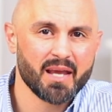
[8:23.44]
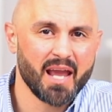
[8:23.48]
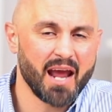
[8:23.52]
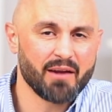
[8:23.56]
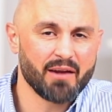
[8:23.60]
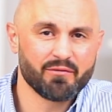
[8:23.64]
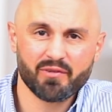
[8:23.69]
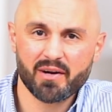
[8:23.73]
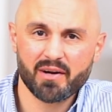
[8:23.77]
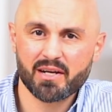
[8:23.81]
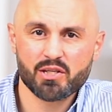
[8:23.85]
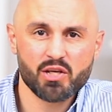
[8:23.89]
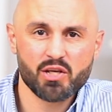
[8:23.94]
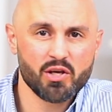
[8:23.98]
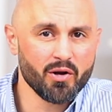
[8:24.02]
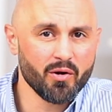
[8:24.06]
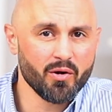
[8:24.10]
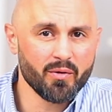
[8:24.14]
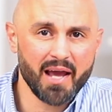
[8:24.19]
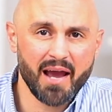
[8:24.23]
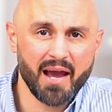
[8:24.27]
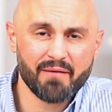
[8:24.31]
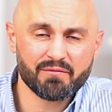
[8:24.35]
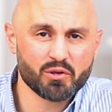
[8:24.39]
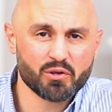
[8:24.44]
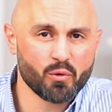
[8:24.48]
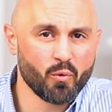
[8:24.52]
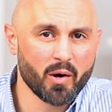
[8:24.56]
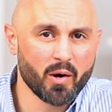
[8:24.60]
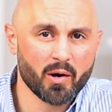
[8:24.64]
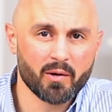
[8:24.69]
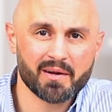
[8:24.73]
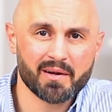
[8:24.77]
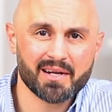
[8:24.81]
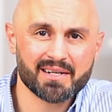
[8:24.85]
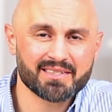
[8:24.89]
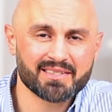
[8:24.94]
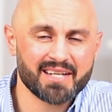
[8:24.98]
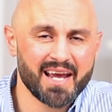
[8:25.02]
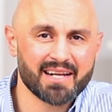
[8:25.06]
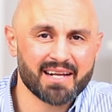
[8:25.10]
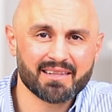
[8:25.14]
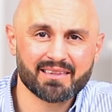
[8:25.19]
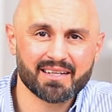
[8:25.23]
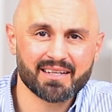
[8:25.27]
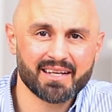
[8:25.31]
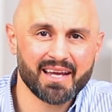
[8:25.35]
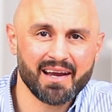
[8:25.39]
And friend, you don't have to worry and
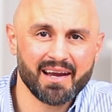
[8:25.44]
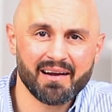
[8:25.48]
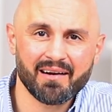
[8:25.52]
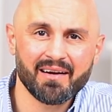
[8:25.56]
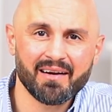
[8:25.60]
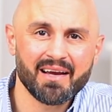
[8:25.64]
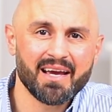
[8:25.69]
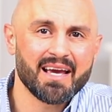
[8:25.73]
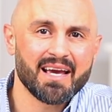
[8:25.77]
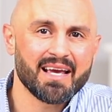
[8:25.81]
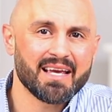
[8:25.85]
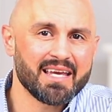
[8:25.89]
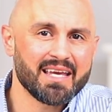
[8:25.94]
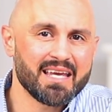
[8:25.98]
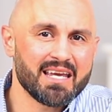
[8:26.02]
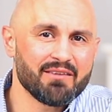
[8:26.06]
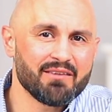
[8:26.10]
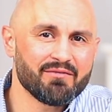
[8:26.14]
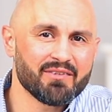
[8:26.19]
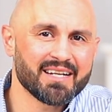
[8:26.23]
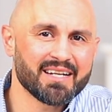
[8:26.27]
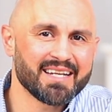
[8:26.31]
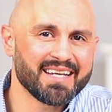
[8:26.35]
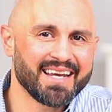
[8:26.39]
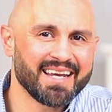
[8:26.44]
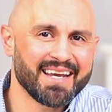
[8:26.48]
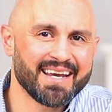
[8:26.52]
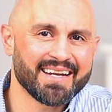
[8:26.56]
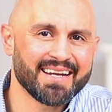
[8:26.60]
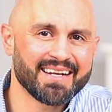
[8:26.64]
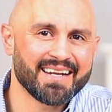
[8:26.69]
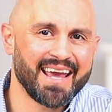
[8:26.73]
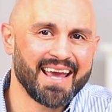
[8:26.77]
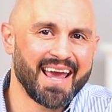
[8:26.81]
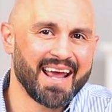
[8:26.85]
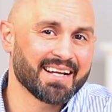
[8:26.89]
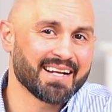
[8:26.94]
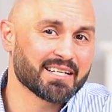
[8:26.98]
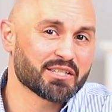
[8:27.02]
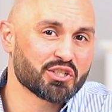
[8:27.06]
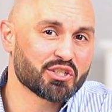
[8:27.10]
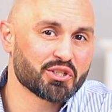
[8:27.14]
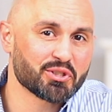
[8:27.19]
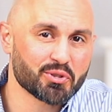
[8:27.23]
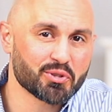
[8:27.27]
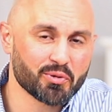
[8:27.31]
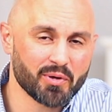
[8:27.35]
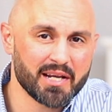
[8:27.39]
take the care even in an
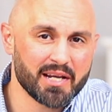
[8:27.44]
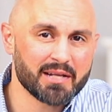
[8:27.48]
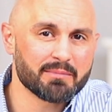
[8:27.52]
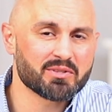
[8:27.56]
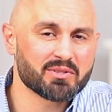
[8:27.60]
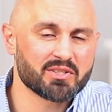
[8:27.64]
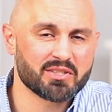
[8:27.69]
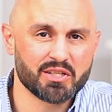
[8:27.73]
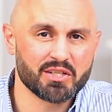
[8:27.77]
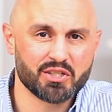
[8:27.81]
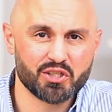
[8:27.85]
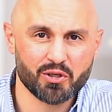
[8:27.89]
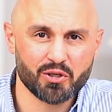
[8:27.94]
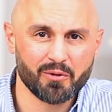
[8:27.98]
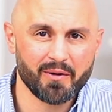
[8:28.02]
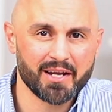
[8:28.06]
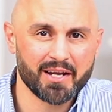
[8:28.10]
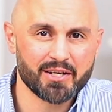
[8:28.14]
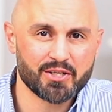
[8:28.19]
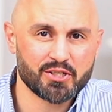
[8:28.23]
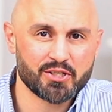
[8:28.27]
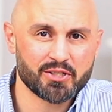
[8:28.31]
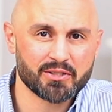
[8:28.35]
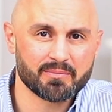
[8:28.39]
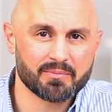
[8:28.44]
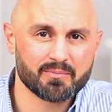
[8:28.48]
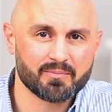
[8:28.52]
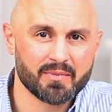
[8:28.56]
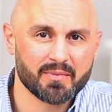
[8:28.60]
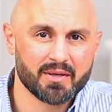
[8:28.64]
extreme situation.